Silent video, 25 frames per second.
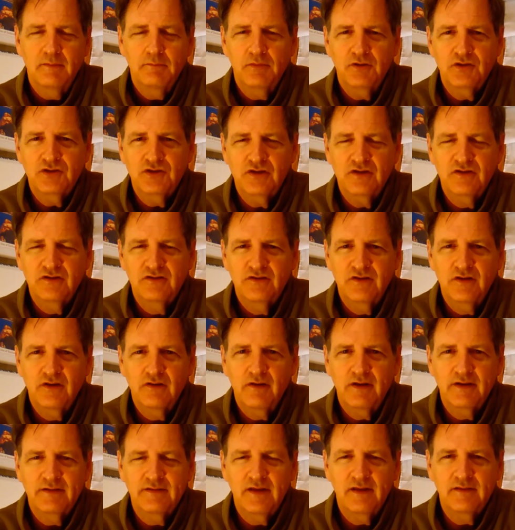but just
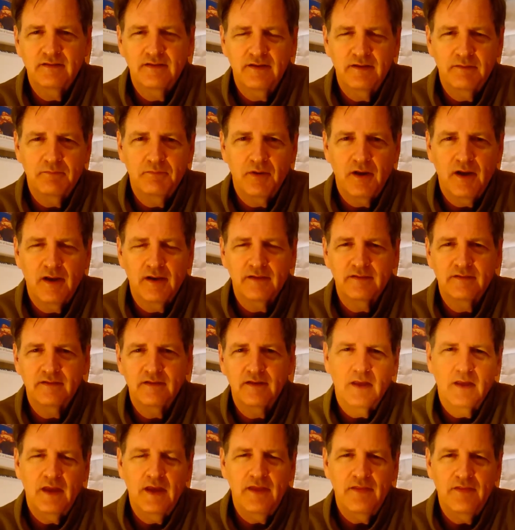their identity
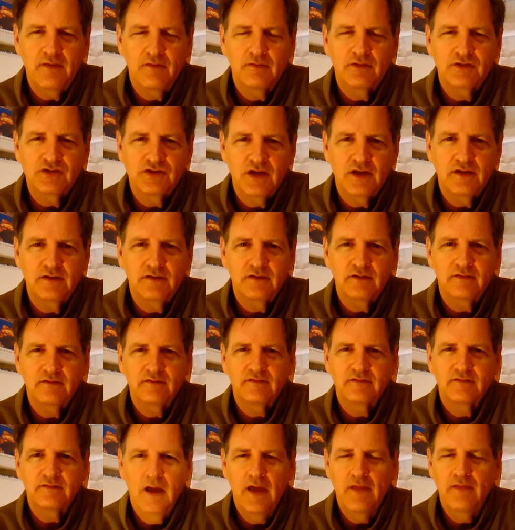politics and their
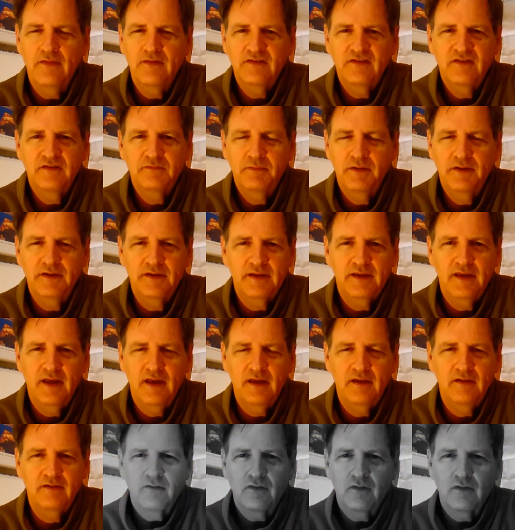agendas. And this has been the
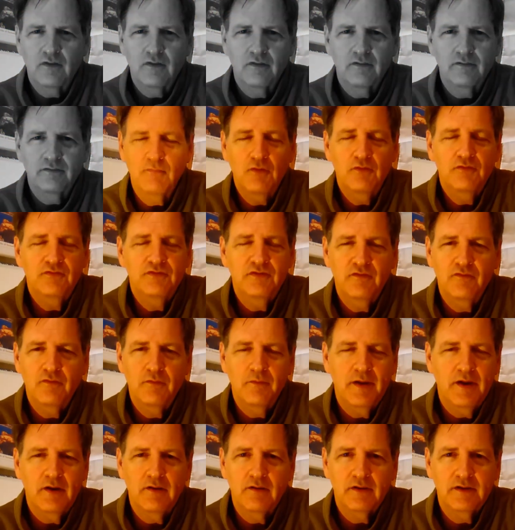case for most of
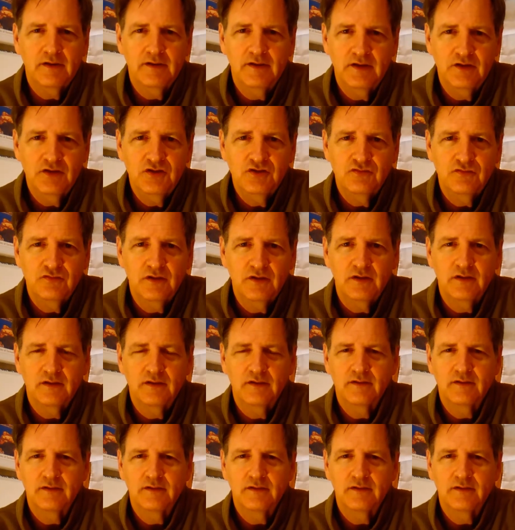American history.